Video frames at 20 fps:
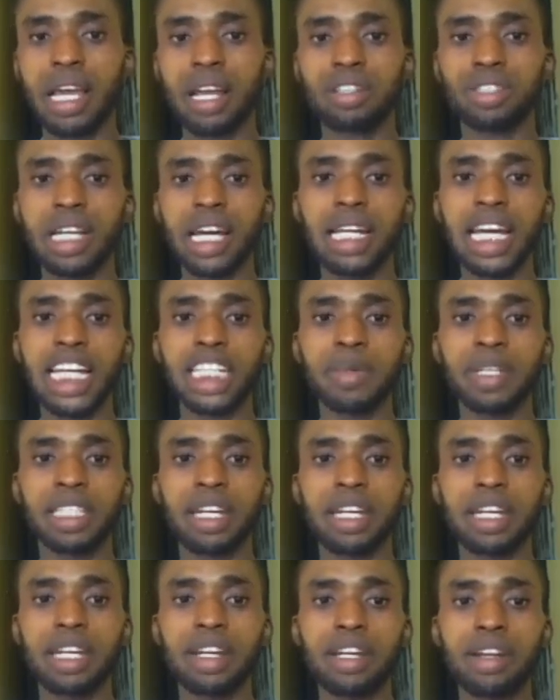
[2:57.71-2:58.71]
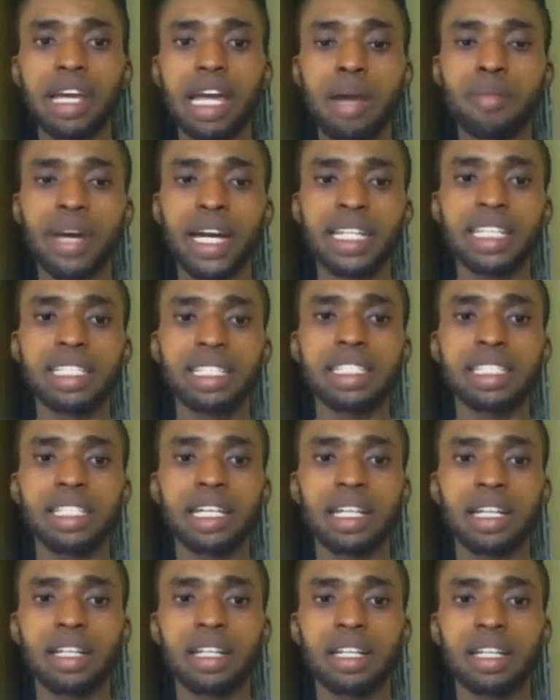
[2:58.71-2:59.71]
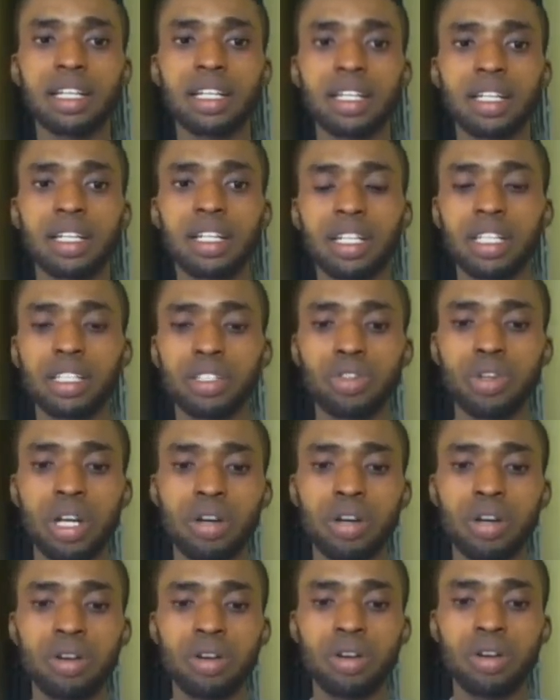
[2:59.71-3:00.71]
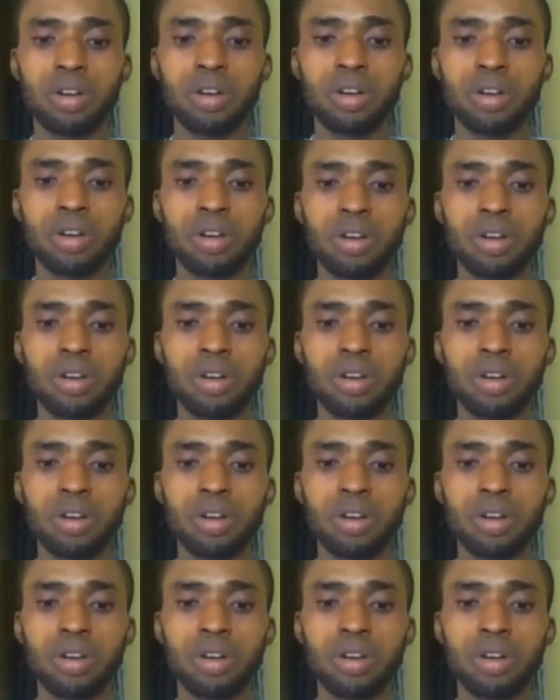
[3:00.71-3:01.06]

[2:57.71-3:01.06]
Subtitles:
So I'm expecting an integer. So I'm going to put it.